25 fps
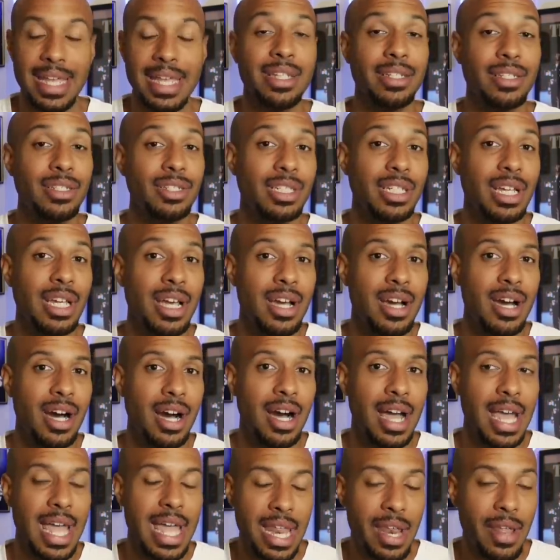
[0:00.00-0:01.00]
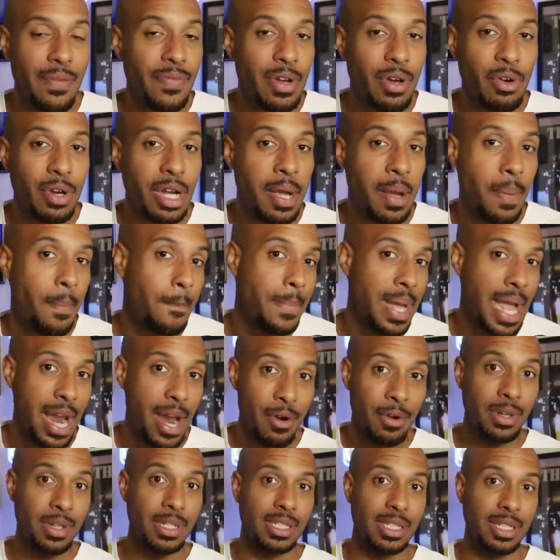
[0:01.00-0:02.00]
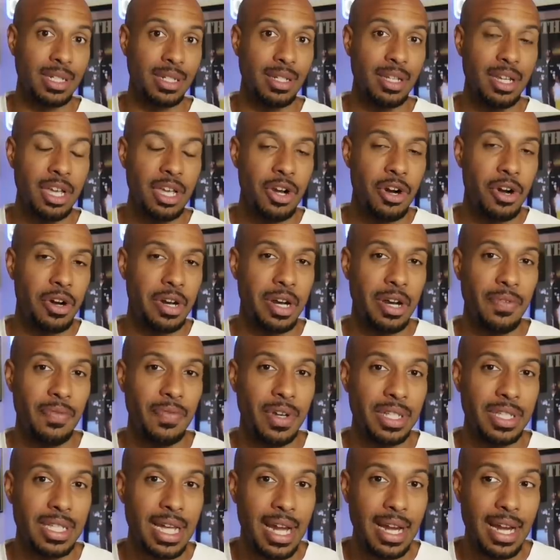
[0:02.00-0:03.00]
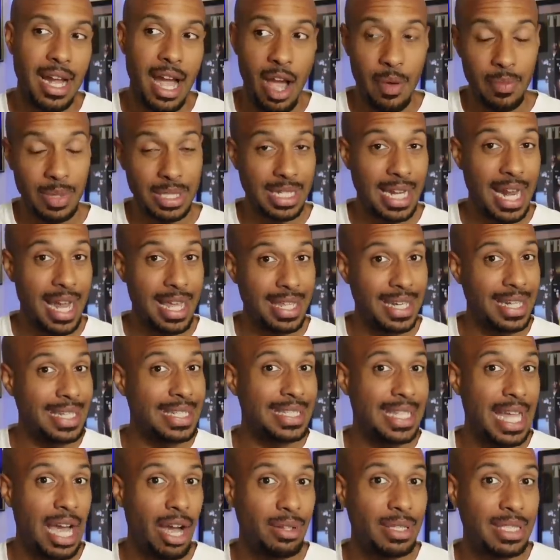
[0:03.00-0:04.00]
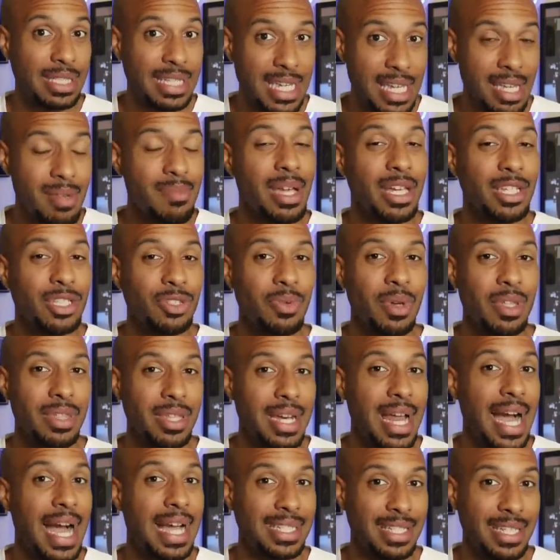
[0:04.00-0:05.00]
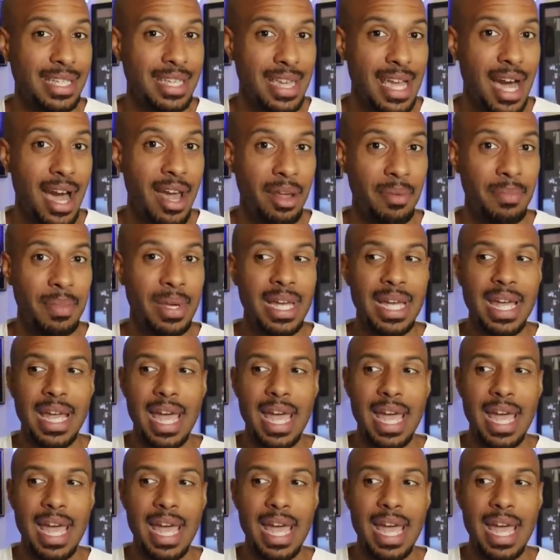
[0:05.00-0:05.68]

His NFL comparison on NFL.com is a guy that he's now teammates with in Isaac Yiadom.